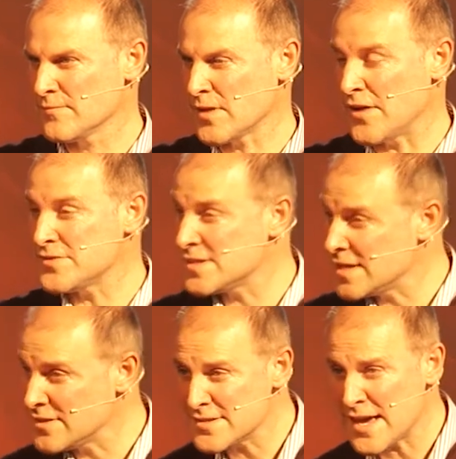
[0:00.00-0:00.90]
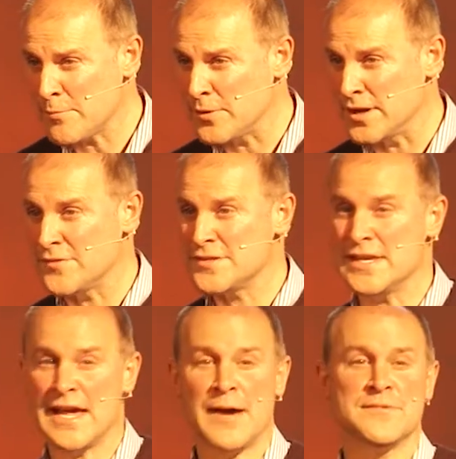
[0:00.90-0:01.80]
I've seen this happen. I've
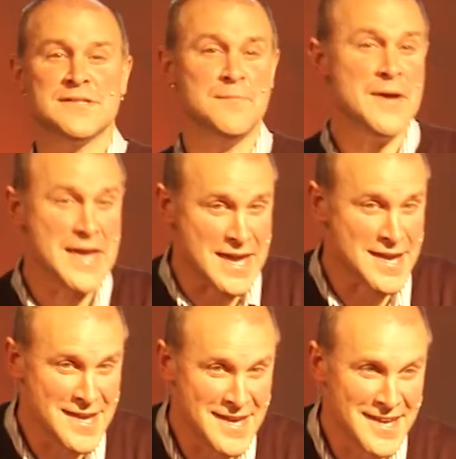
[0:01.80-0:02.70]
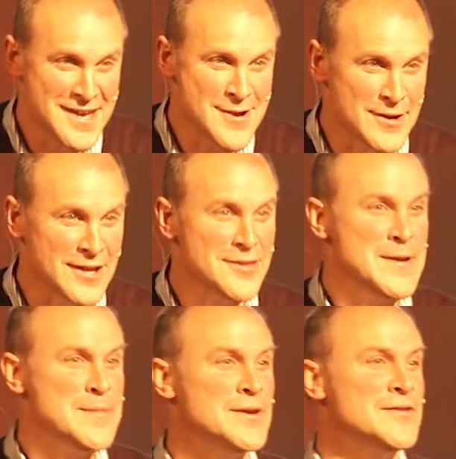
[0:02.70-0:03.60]
seen it happen to me. When other
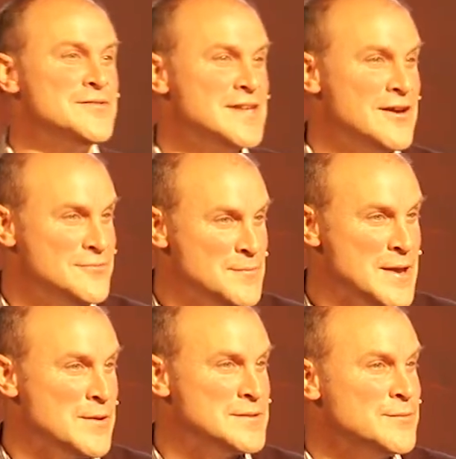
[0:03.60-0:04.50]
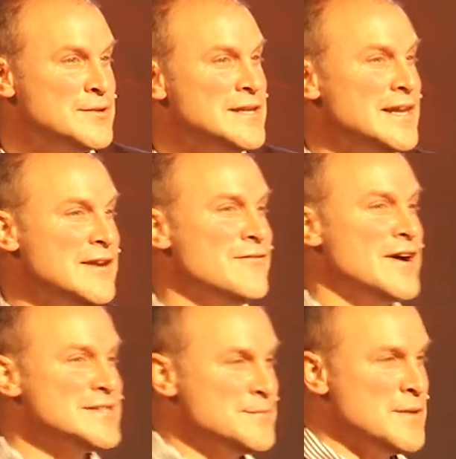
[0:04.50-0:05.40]
people have served me, when someone
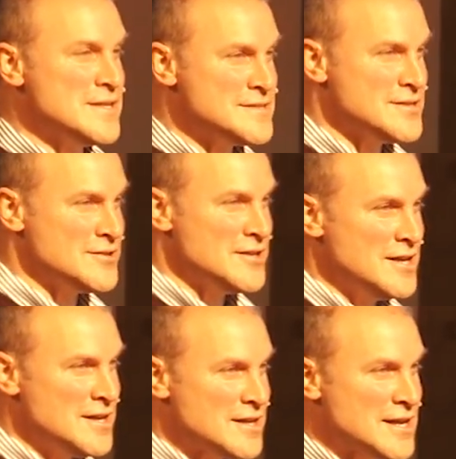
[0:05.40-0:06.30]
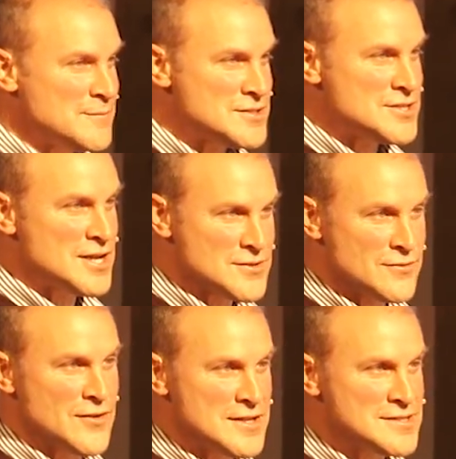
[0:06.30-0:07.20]
invited me to come to church for
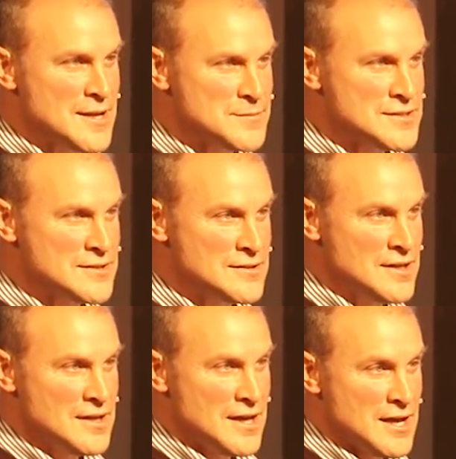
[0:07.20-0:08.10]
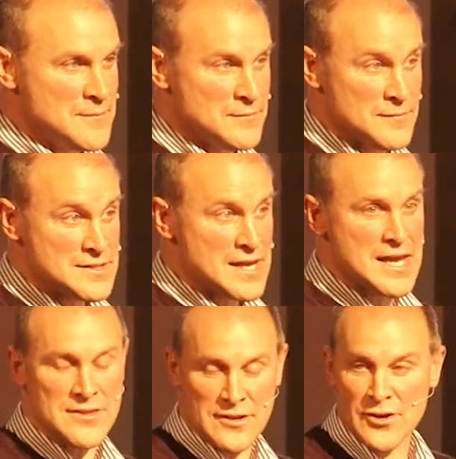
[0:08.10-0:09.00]
the first time to
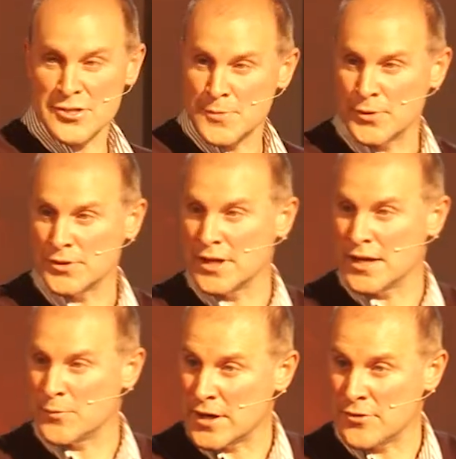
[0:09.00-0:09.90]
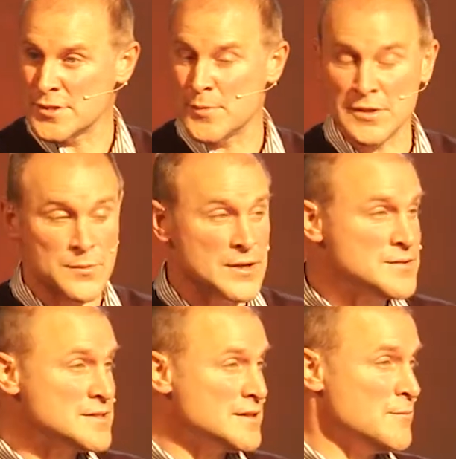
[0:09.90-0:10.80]
hear the gospel, and when I responded, when I
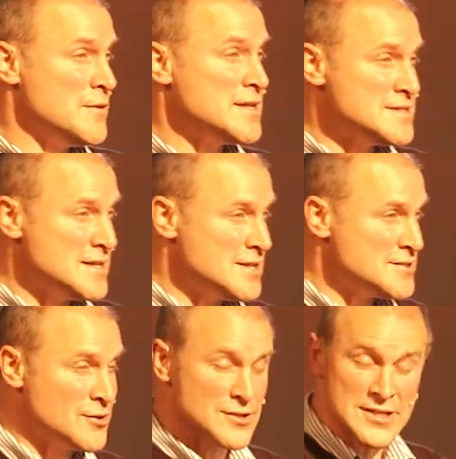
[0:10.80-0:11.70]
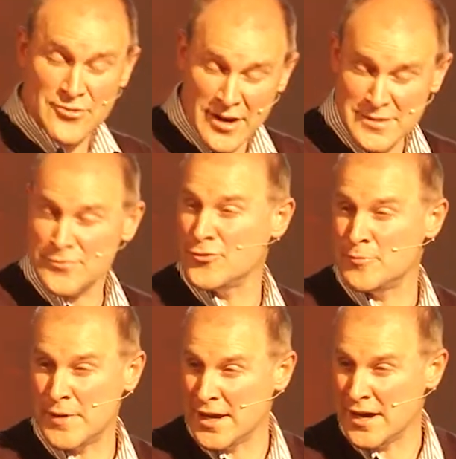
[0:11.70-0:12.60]
was 19 years old, it
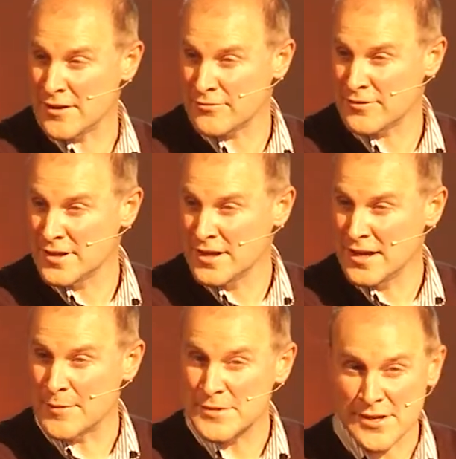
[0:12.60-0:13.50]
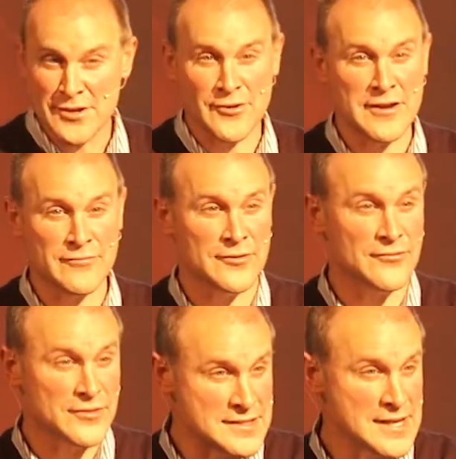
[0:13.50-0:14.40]
transformed my life. I'm so grateful
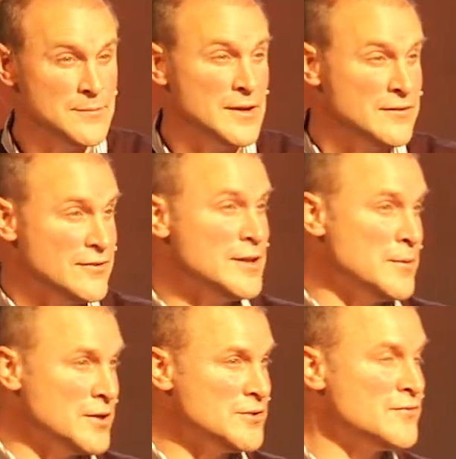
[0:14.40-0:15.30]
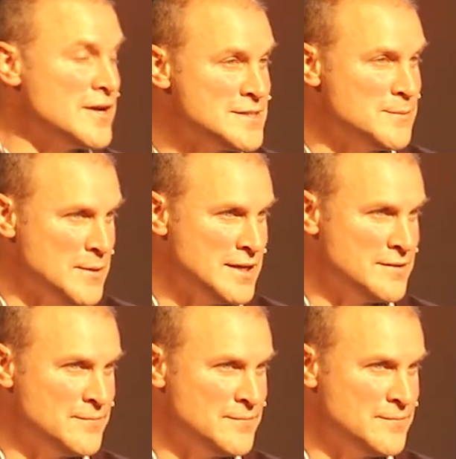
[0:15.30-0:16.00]
for Tim and Philippa who invited me.